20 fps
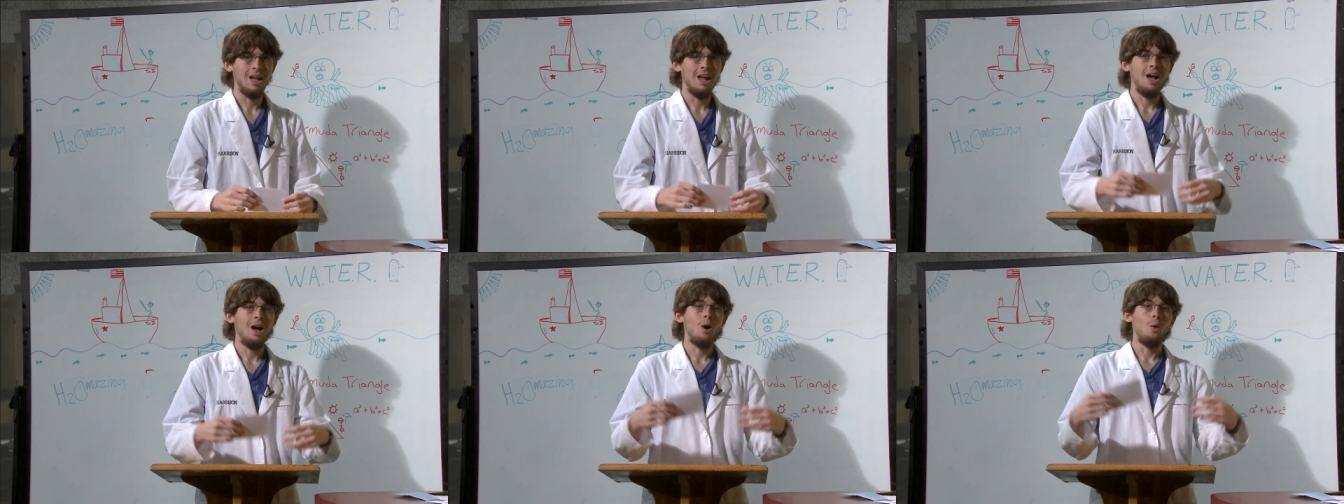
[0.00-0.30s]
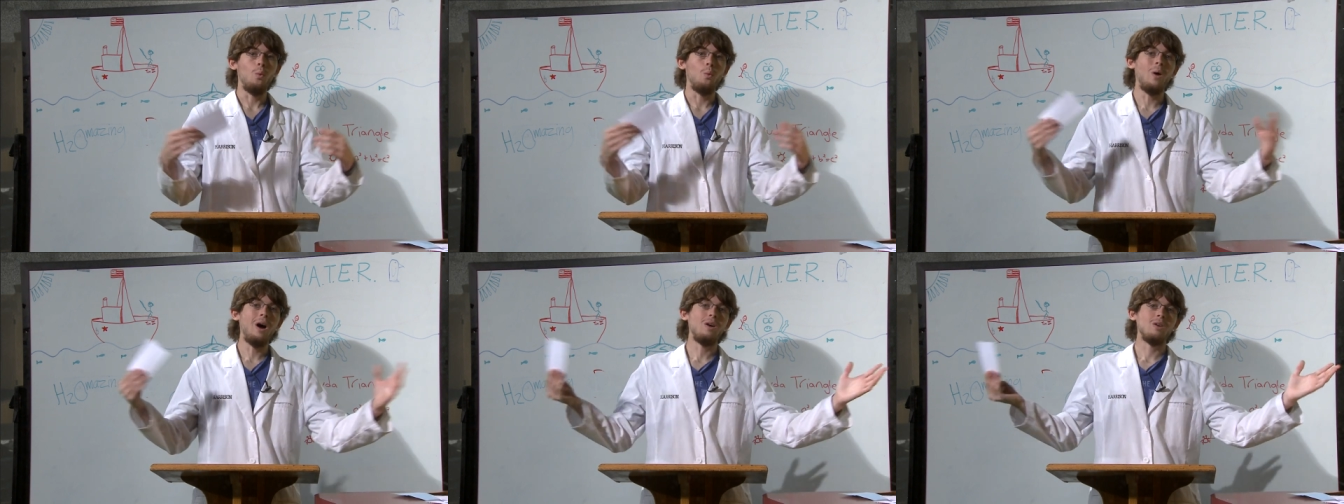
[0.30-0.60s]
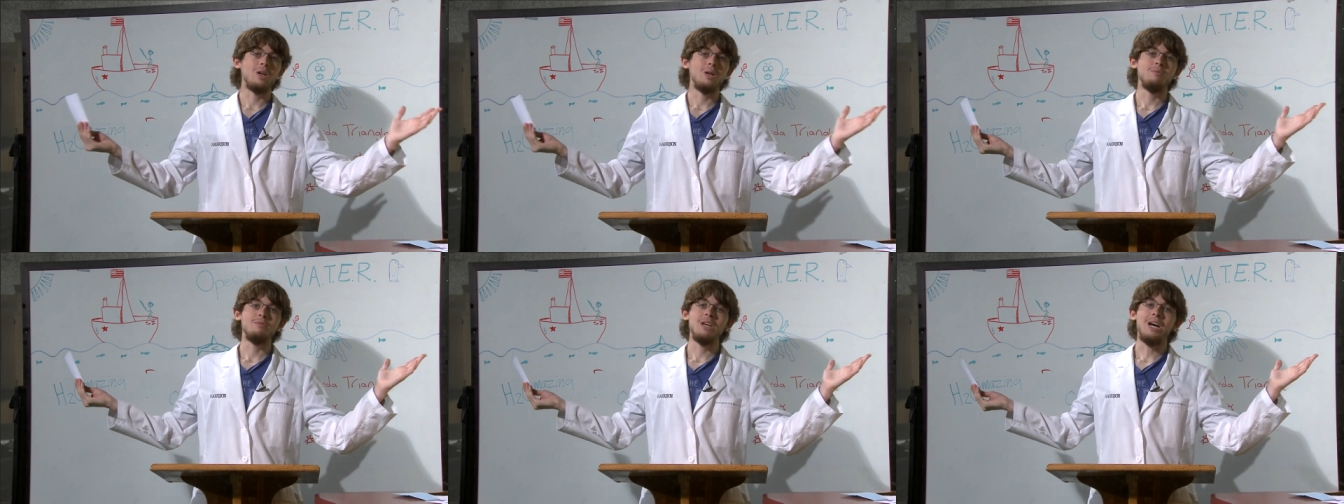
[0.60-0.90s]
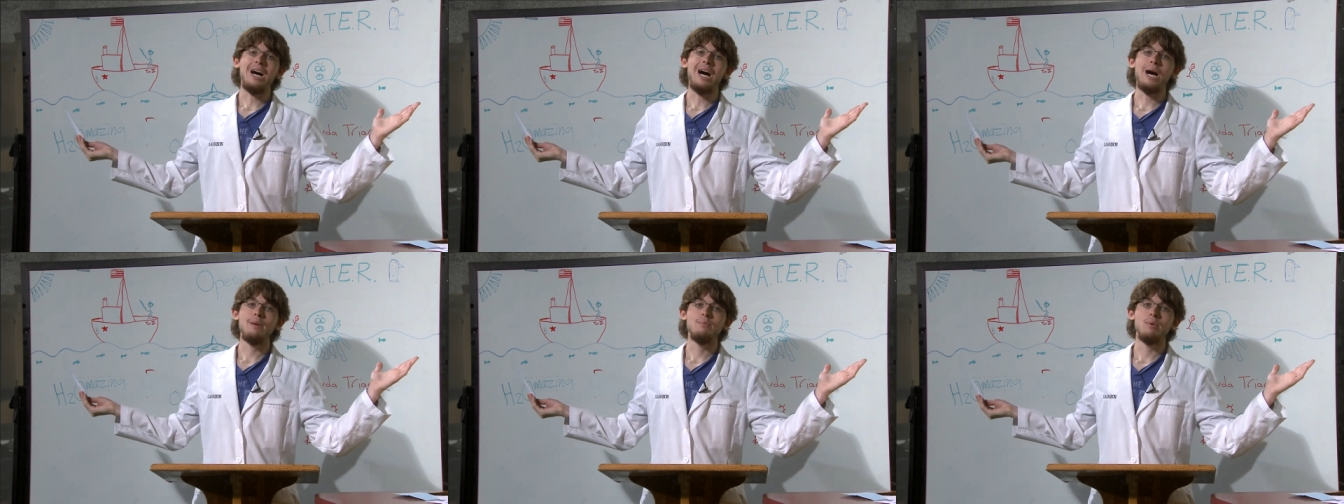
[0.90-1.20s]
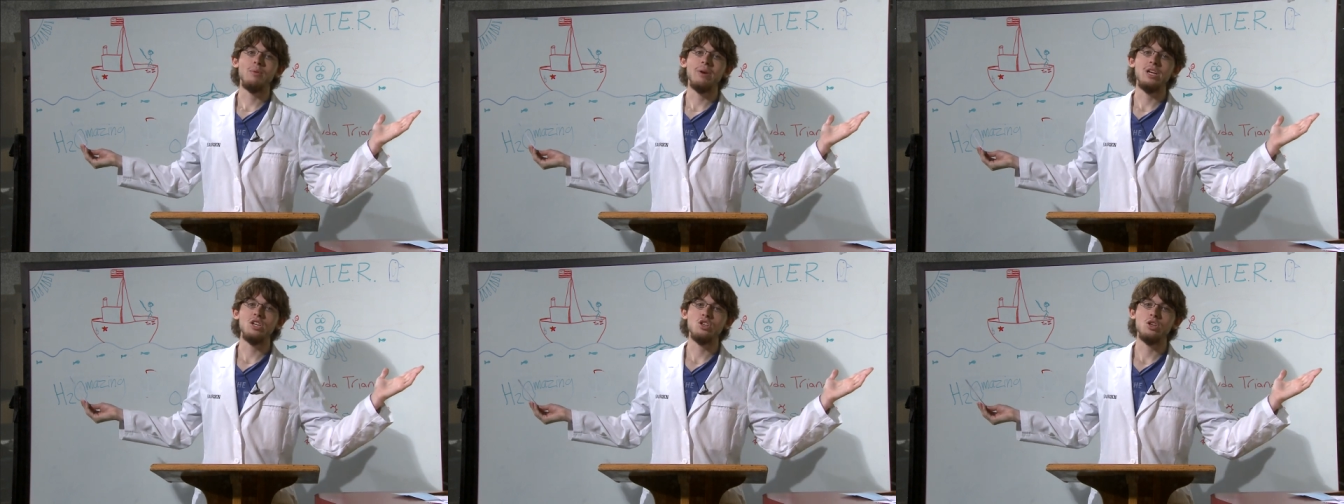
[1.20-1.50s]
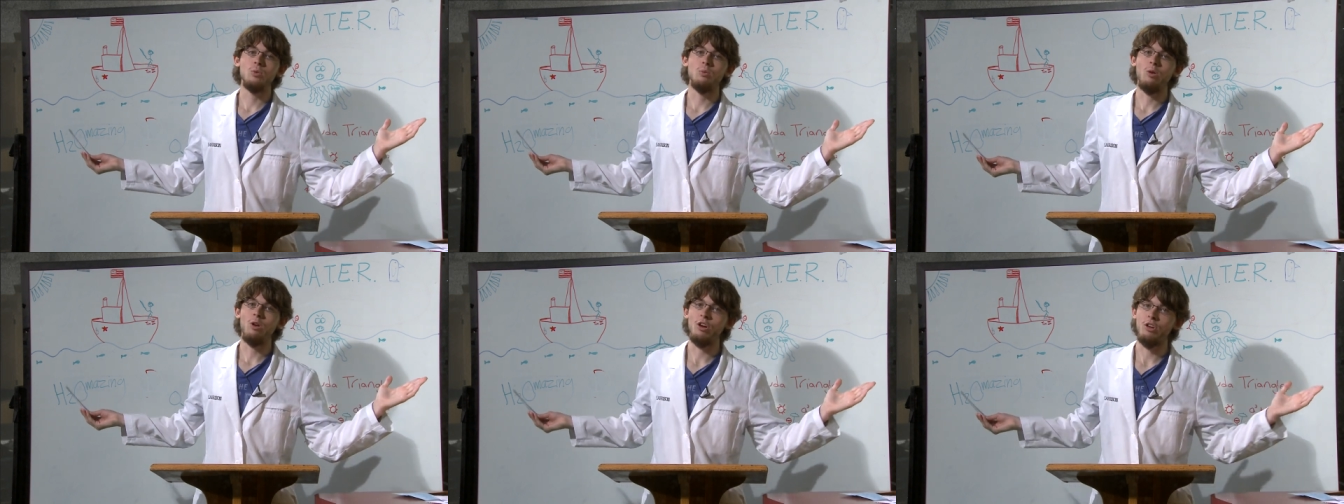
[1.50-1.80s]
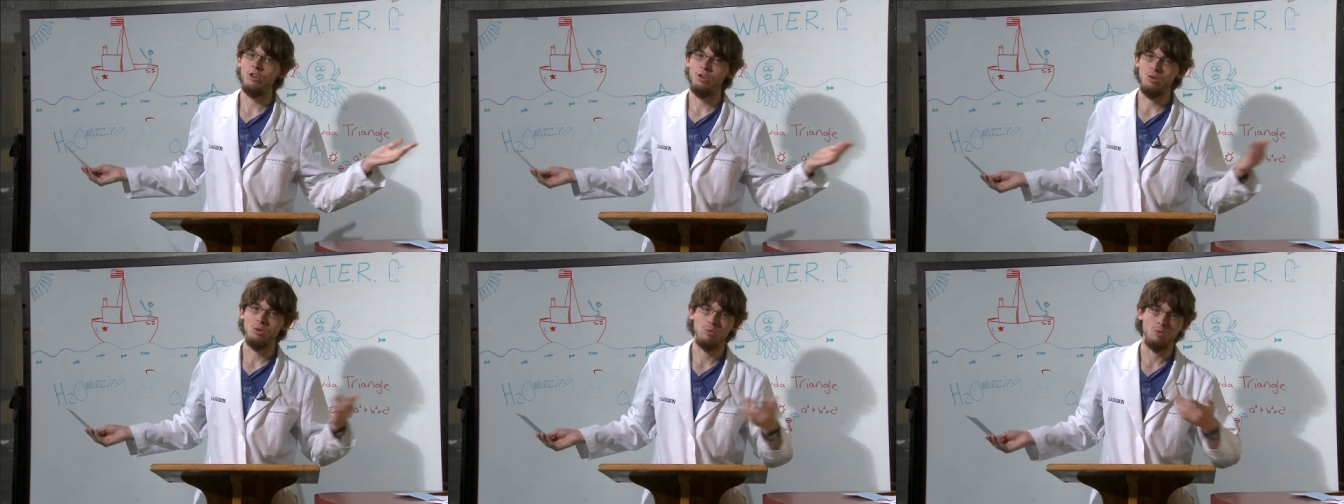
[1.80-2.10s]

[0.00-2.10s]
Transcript: Welcome to Operation Water,